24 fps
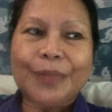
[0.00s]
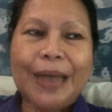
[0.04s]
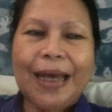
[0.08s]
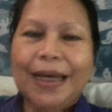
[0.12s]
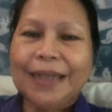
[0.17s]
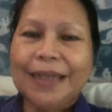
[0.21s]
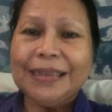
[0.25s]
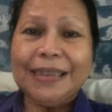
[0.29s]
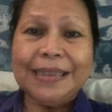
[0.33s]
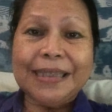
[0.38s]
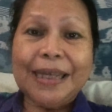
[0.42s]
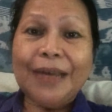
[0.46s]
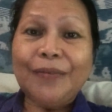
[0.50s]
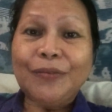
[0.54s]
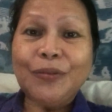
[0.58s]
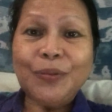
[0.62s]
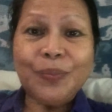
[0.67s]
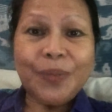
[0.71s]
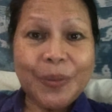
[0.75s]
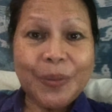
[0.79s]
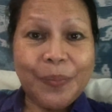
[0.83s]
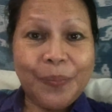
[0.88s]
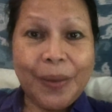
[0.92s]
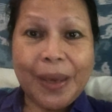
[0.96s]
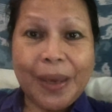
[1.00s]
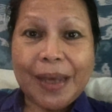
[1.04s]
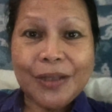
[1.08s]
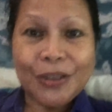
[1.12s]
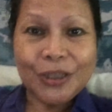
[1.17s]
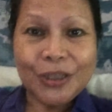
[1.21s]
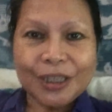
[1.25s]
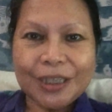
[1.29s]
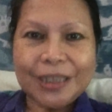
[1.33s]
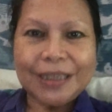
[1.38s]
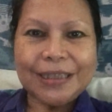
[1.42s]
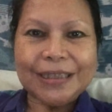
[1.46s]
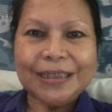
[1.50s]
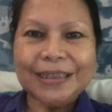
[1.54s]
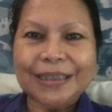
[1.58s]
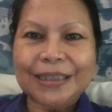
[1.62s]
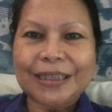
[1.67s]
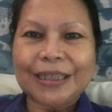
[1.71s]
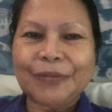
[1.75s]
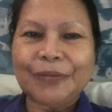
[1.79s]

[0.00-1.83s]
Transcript: I just have to be patient.